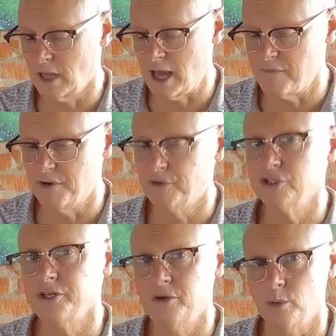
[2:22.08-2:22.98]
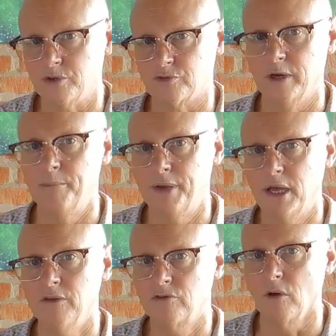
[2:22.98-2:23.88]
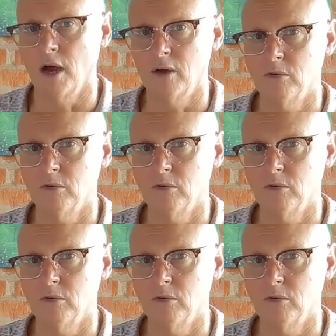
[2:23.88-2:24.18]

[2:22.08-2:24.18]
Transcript: I have an aversion to extreme pain, so I